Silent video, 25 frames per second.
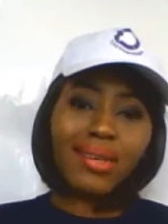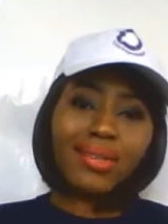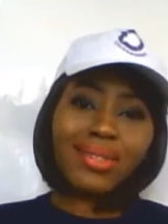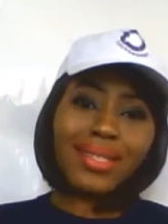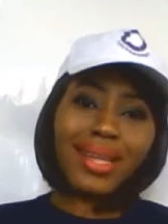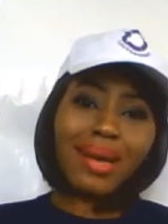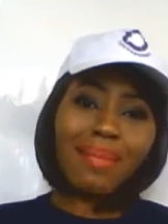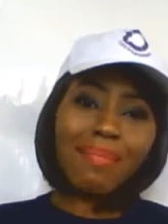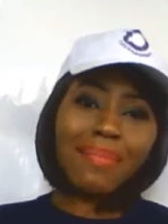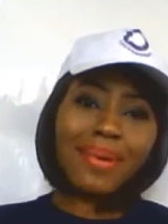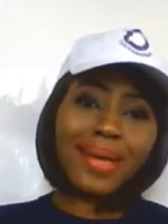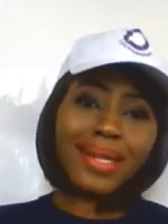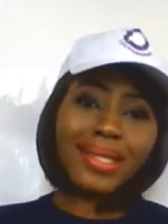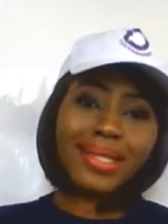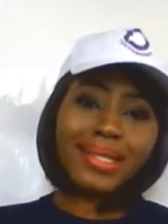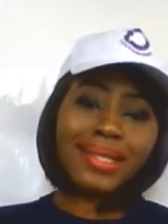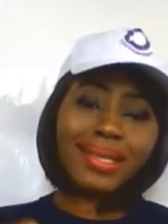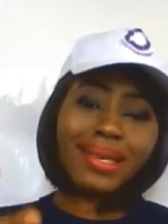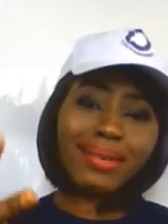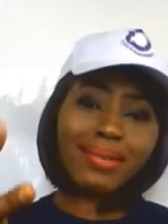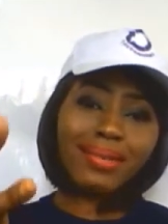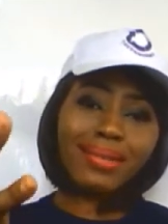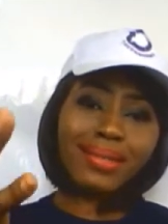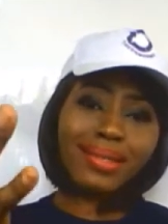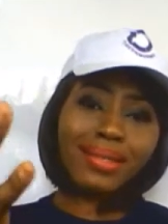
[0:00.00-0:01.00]
They'll start
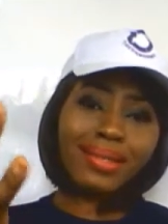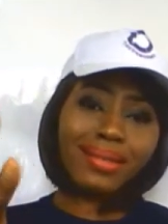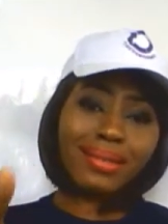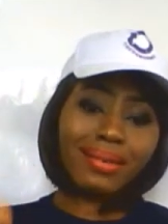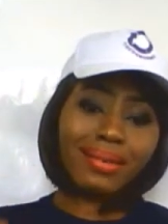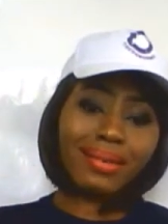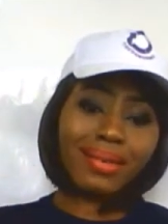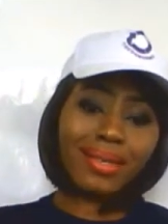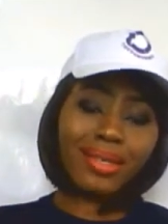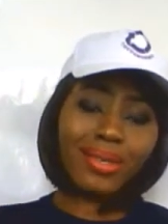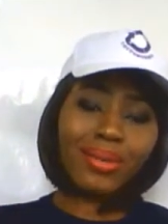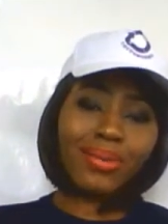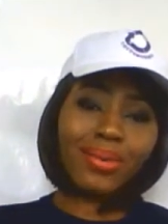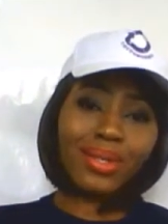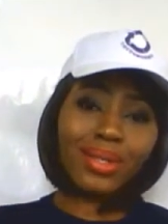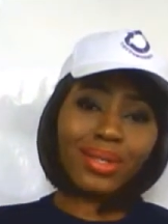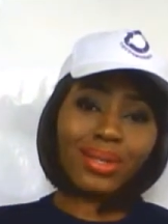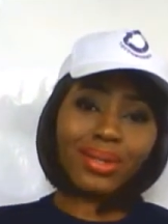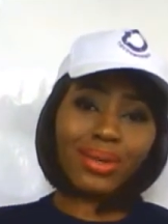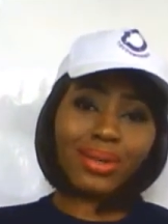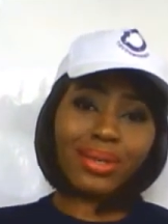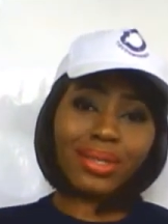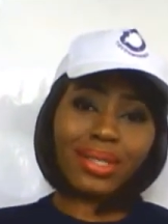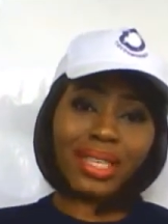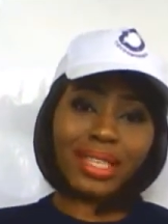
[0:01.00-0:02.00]
pointing out, you want
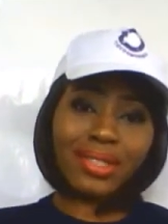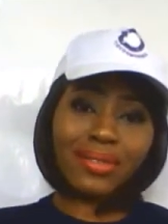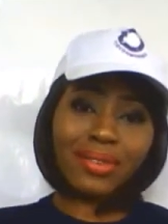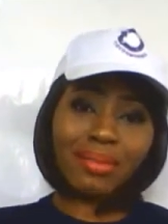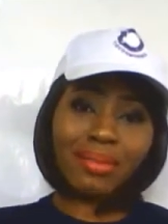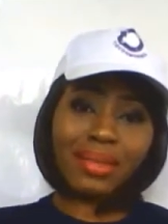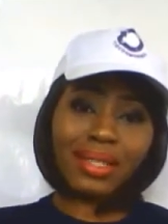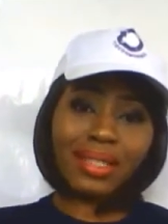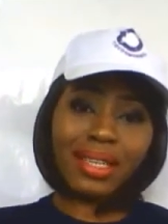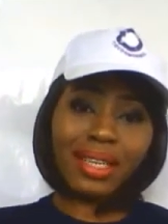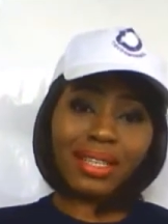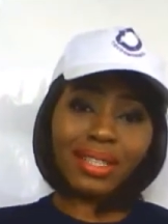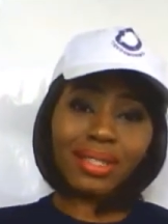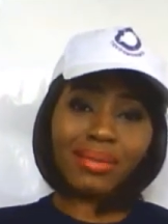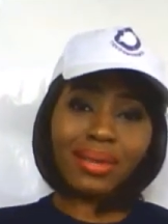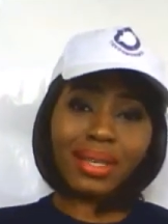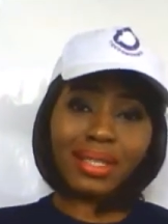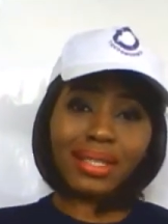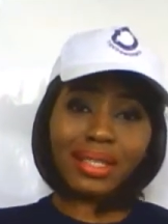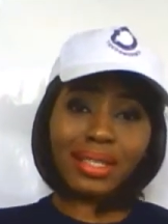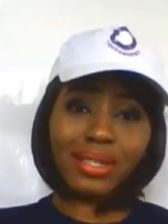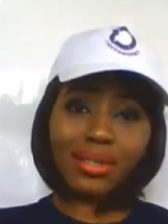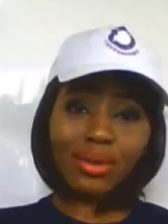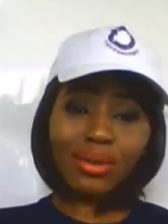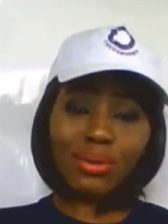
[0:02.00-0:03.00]
to contest for Miss
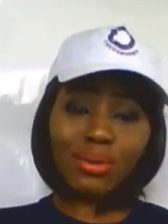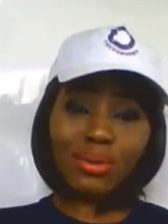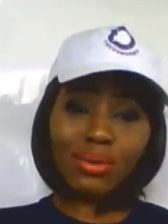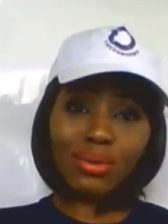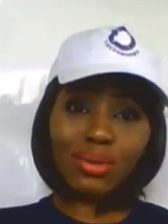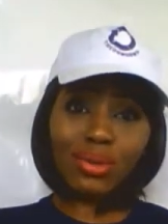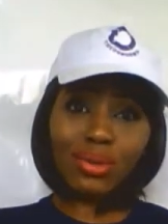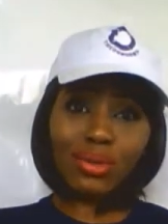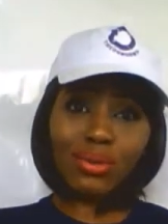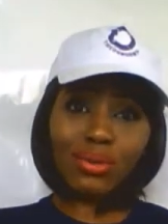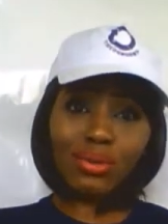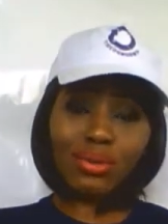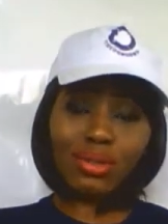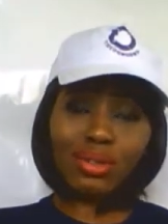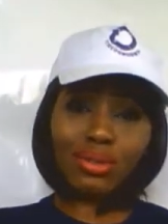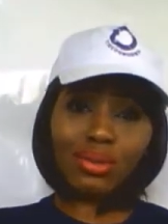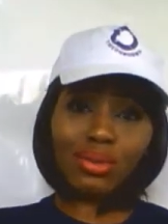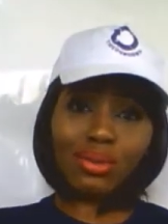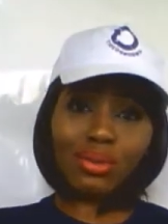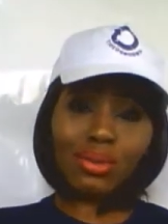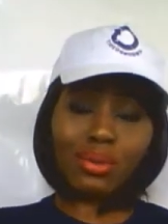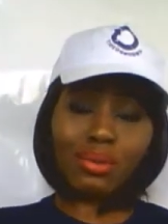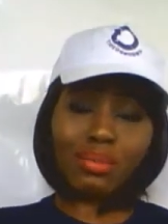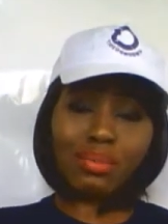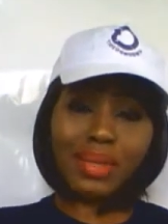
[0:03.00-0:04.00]
Nigeria, see your nose
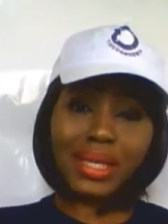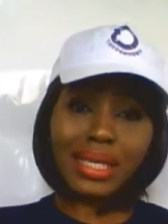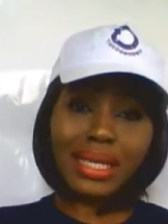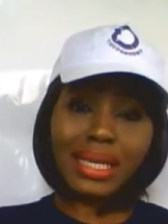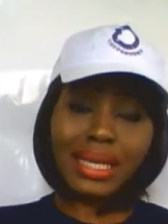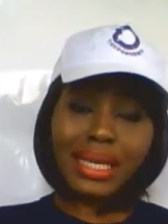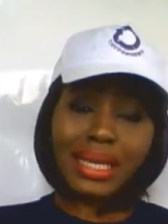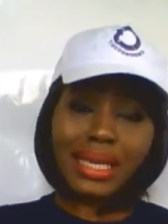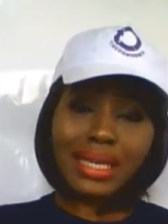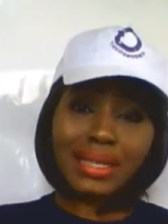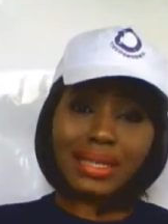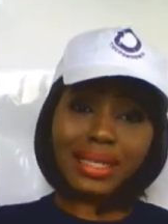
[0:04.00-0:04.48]
is so big,